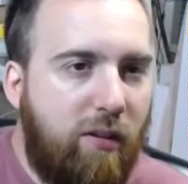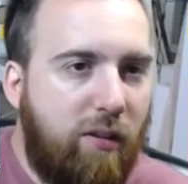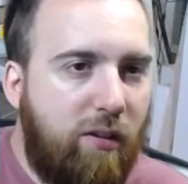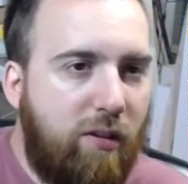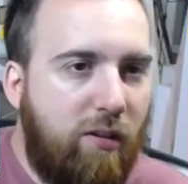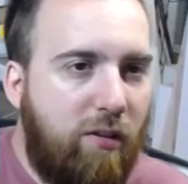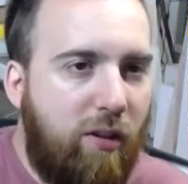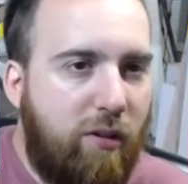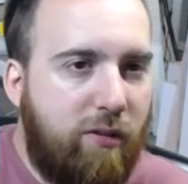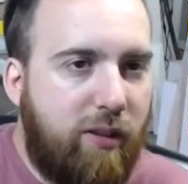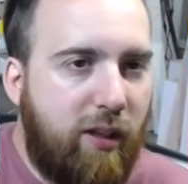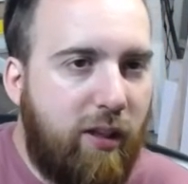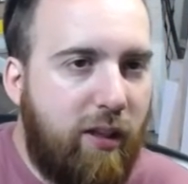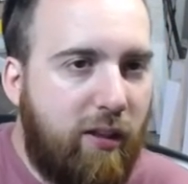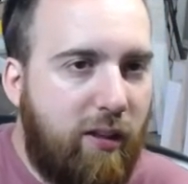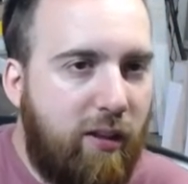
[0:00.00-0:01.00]
low
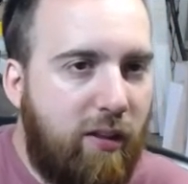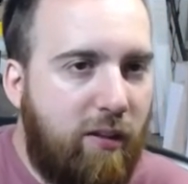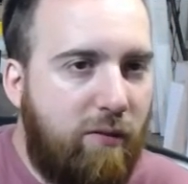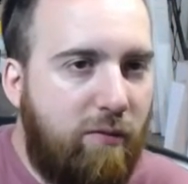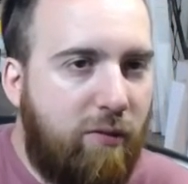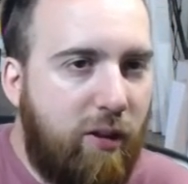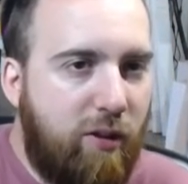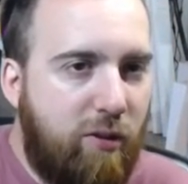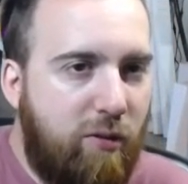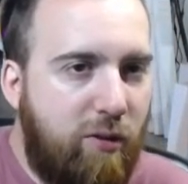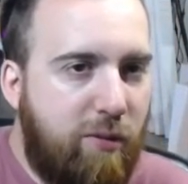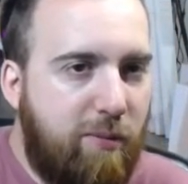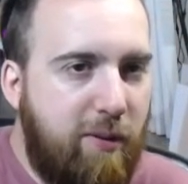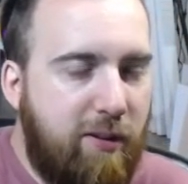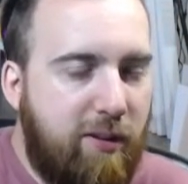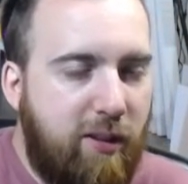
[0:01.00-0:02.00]
tech, it
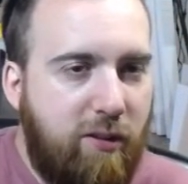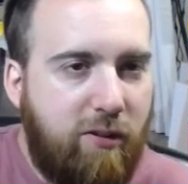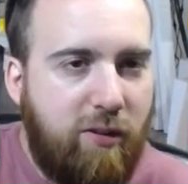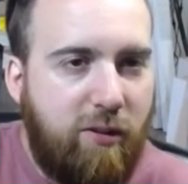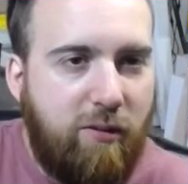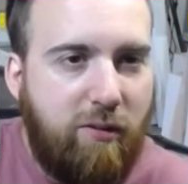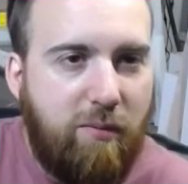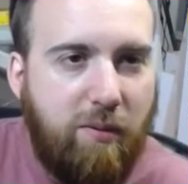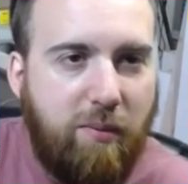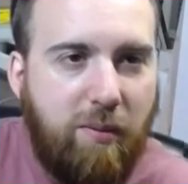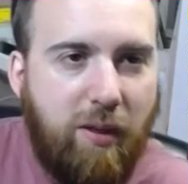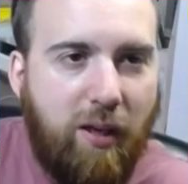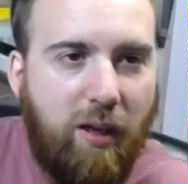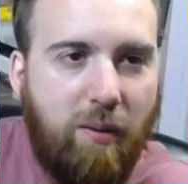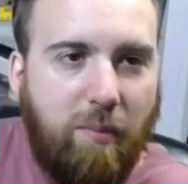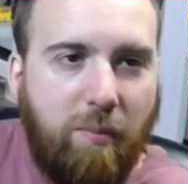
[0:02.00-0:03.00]
fluctuates my CO2 and
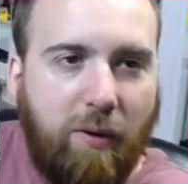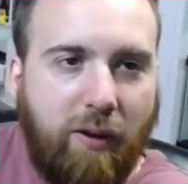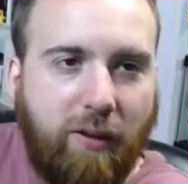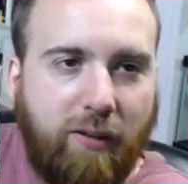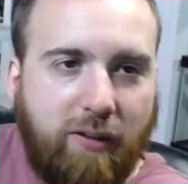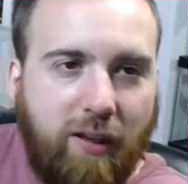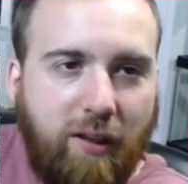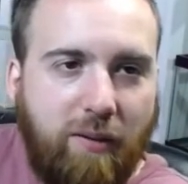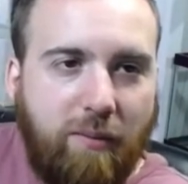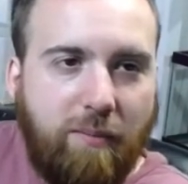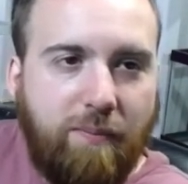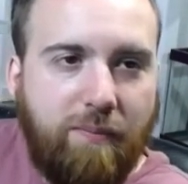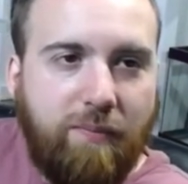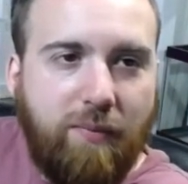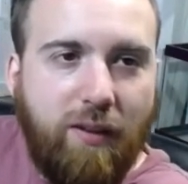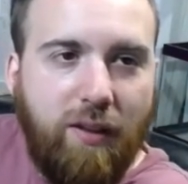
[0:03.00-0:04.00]
BBI. Brock, damn.
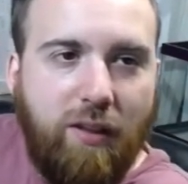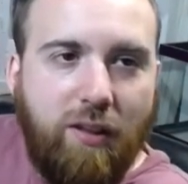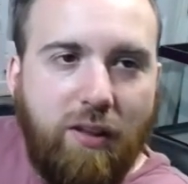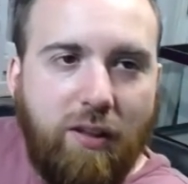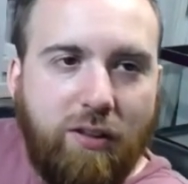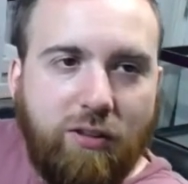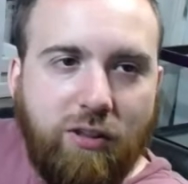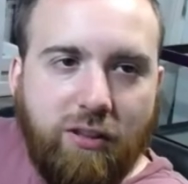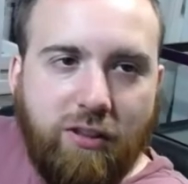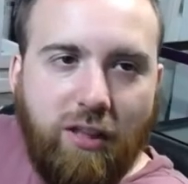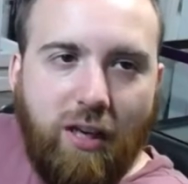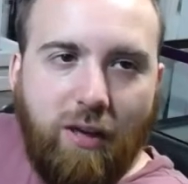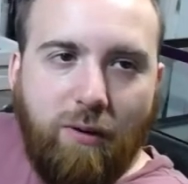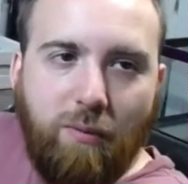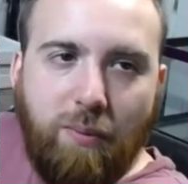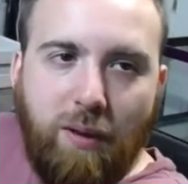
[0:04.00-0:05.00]
Justin,
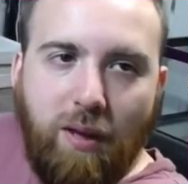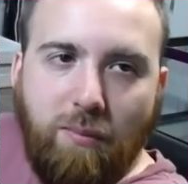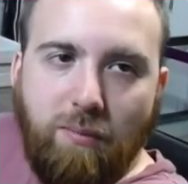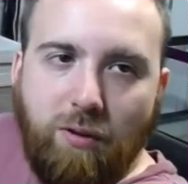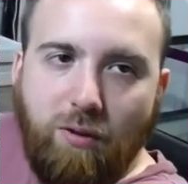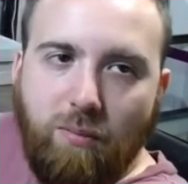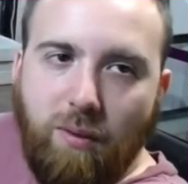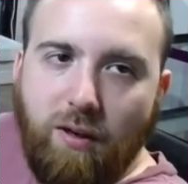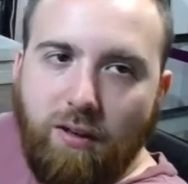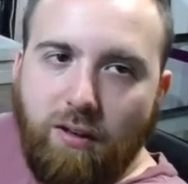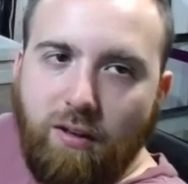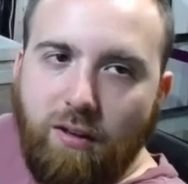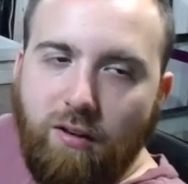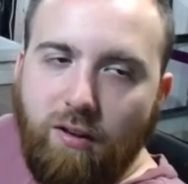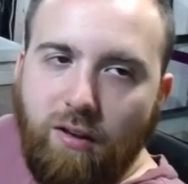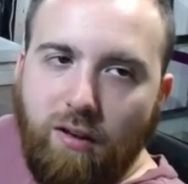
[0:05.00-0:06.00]
I will PM you about
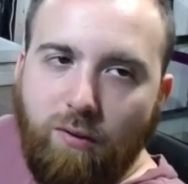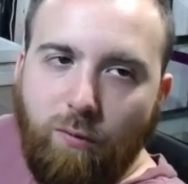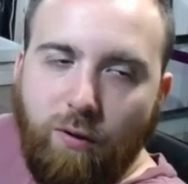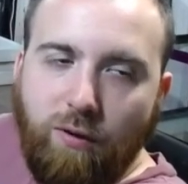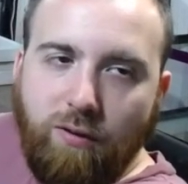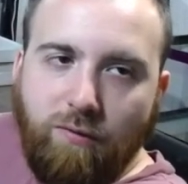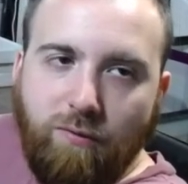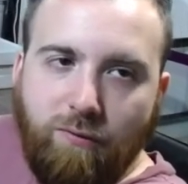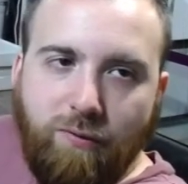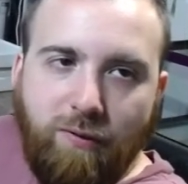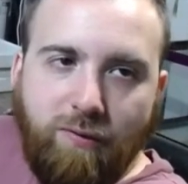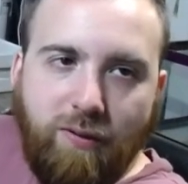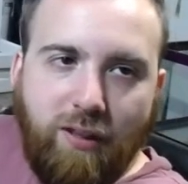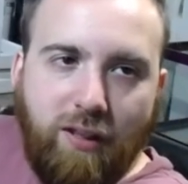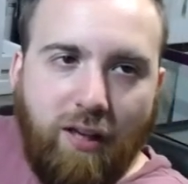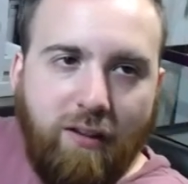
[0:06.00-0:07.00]
a, a
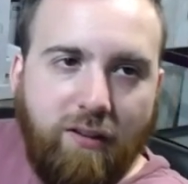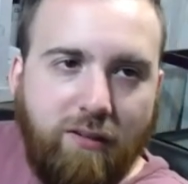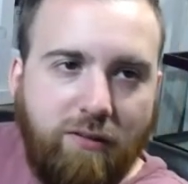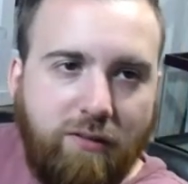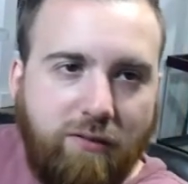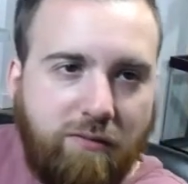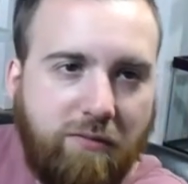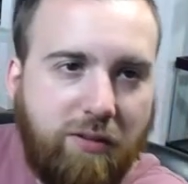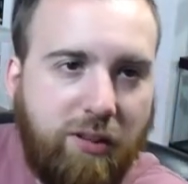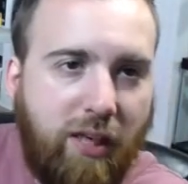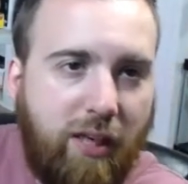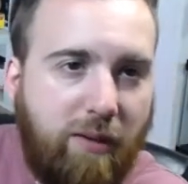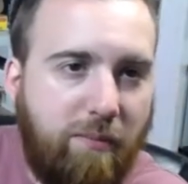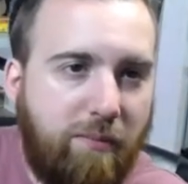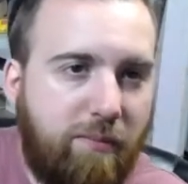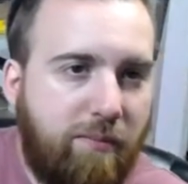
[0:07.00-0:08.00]
150 gallon.
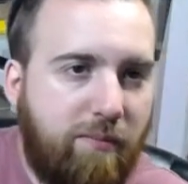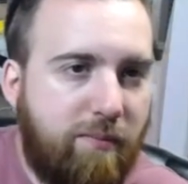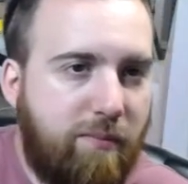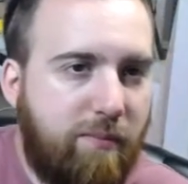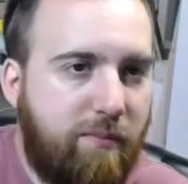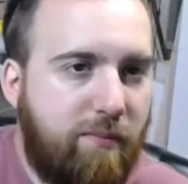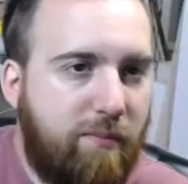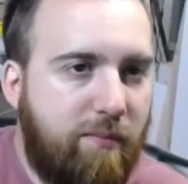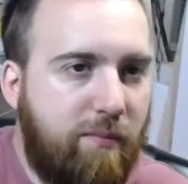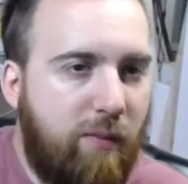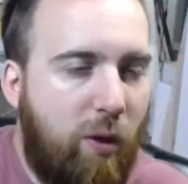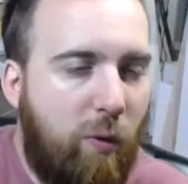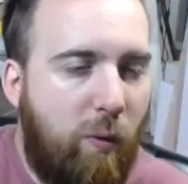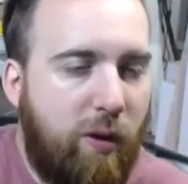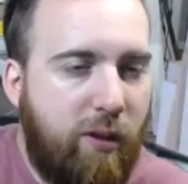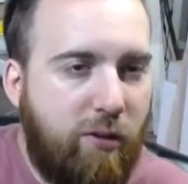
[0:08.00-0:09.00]
Damn.
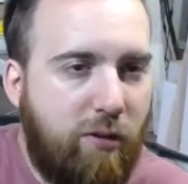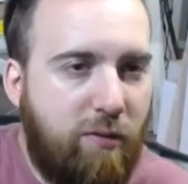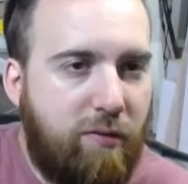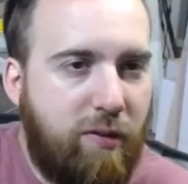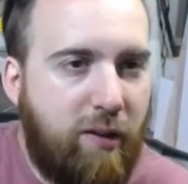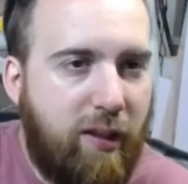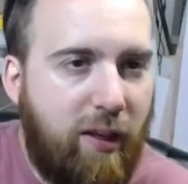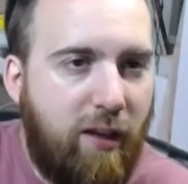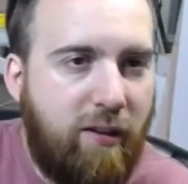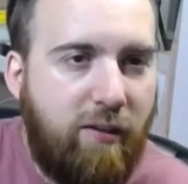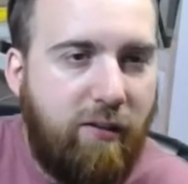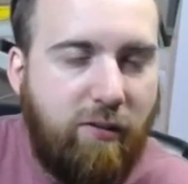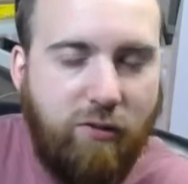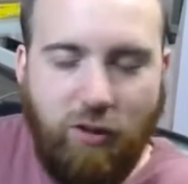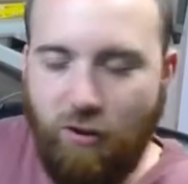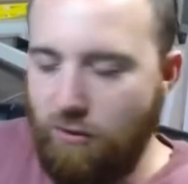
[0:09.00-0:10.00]
A 150
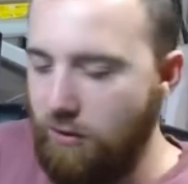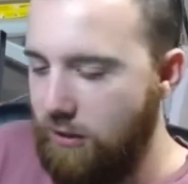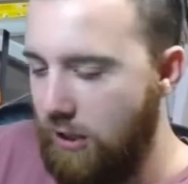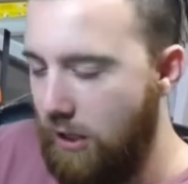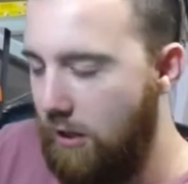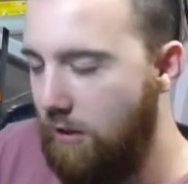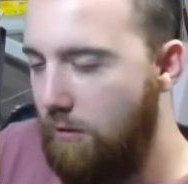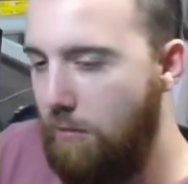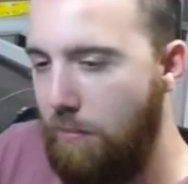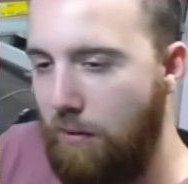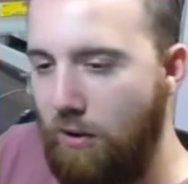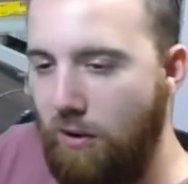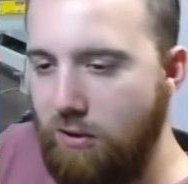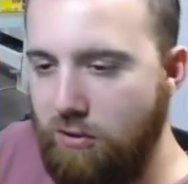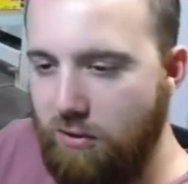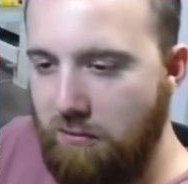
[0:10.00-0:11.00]
gallon. Joe, you said no
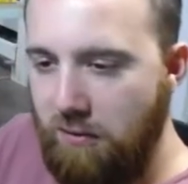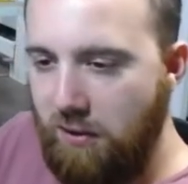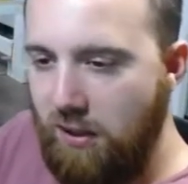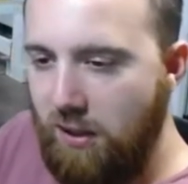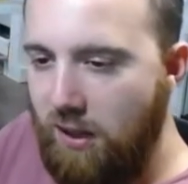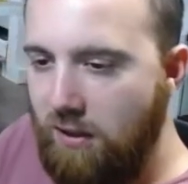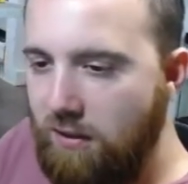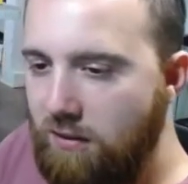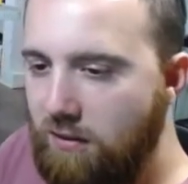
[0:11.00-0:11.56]
150 gallon.